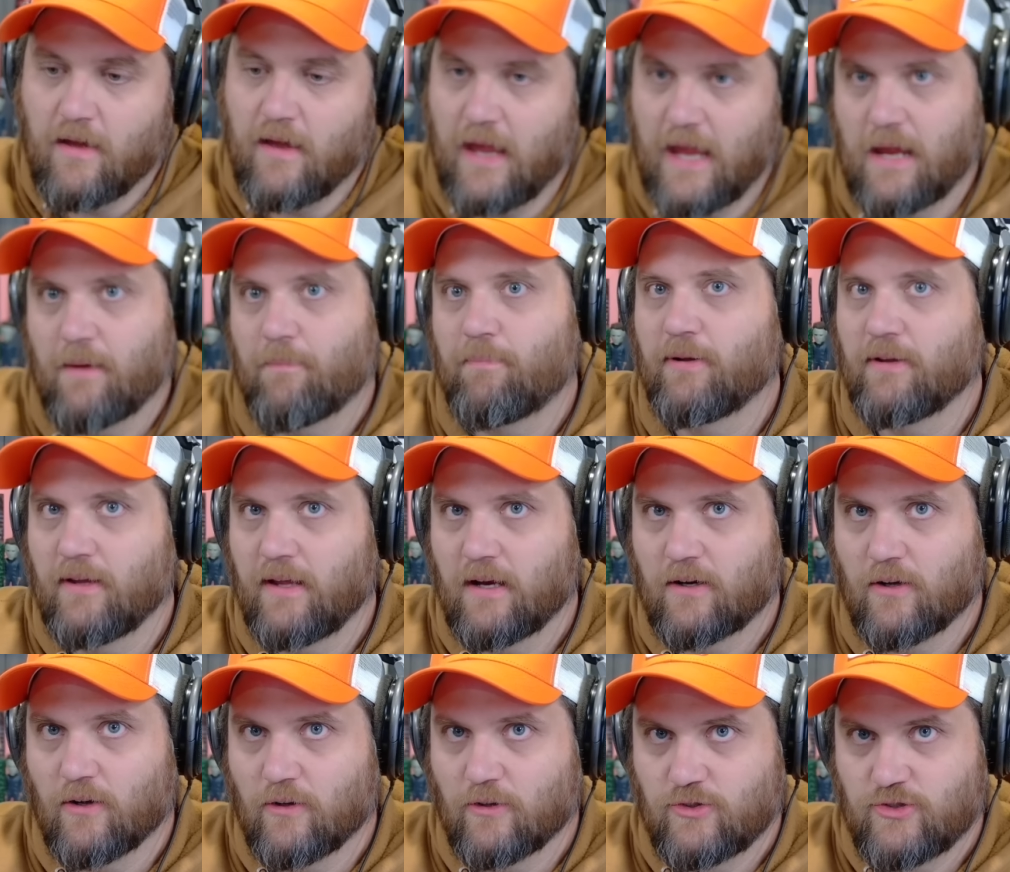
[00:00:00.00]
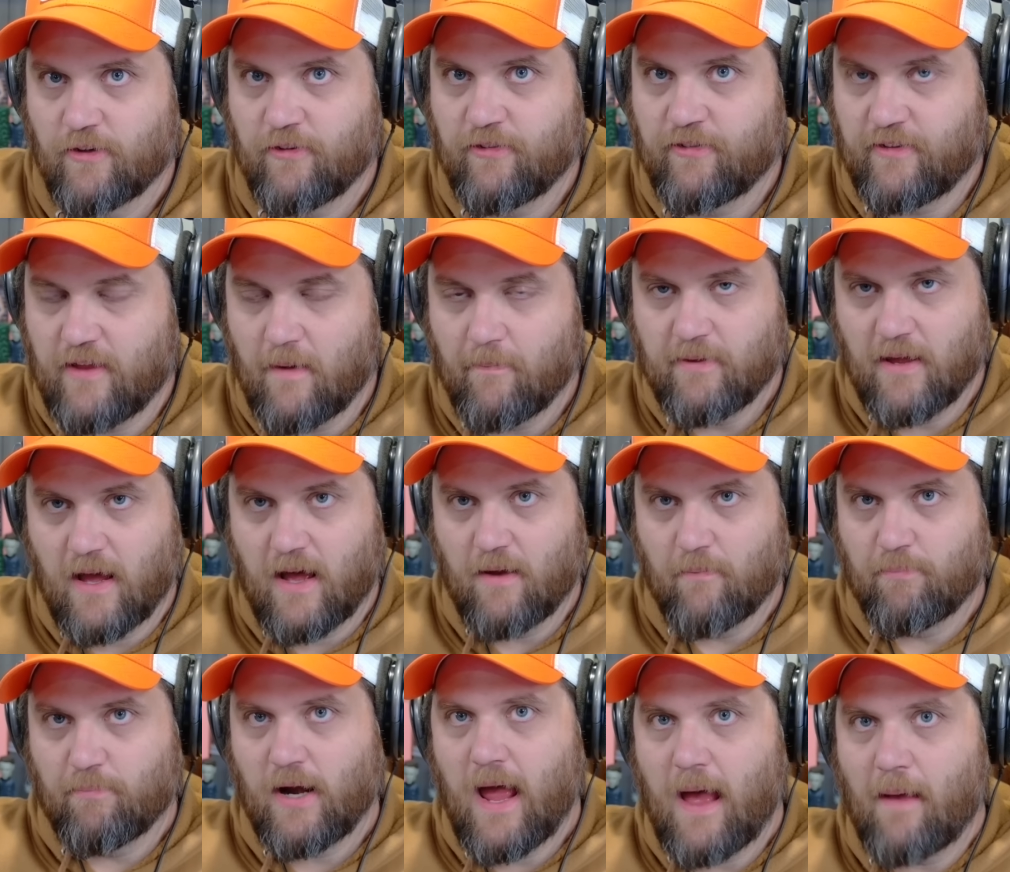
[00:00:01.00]
apolitical just stepped on
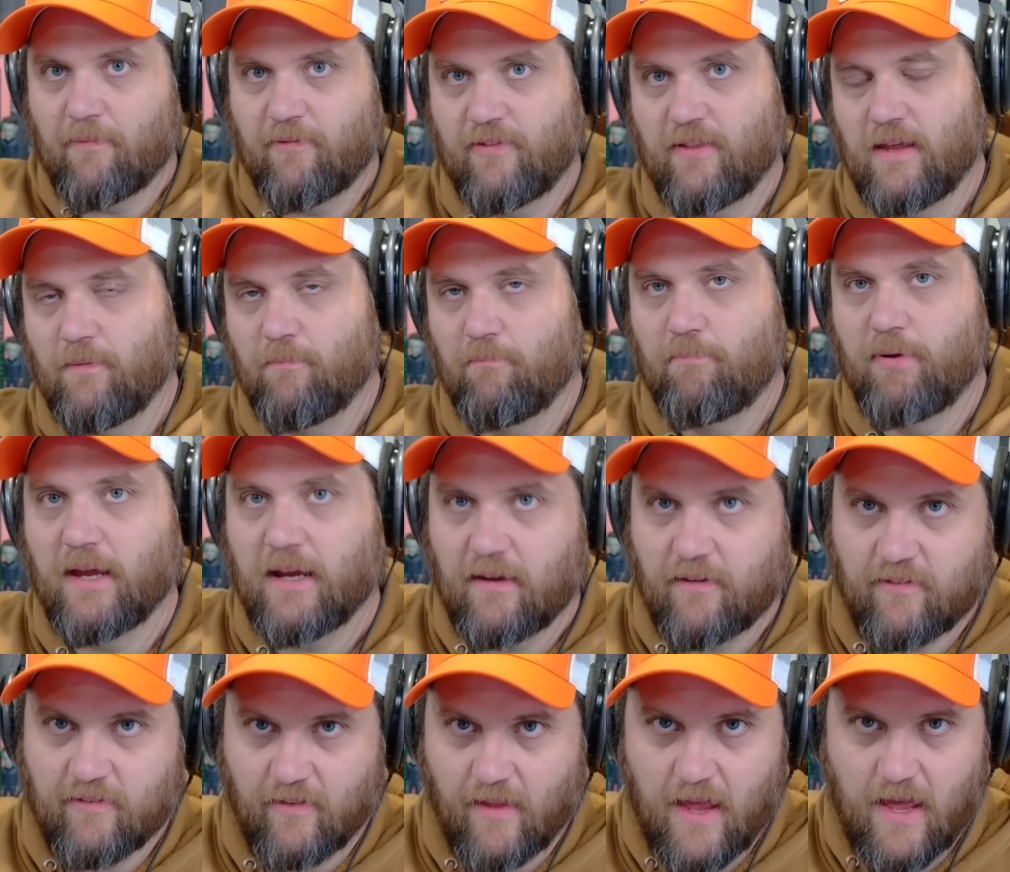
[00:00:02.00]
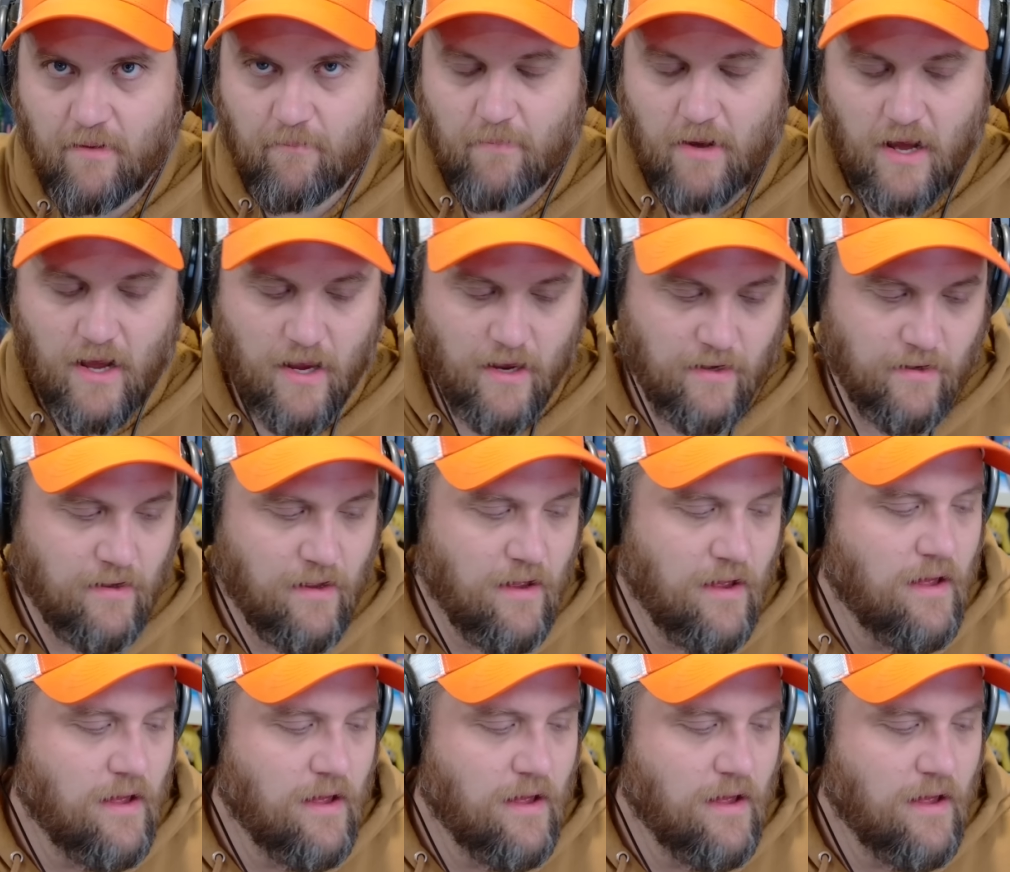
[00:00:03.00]
perhaps the biggest landmine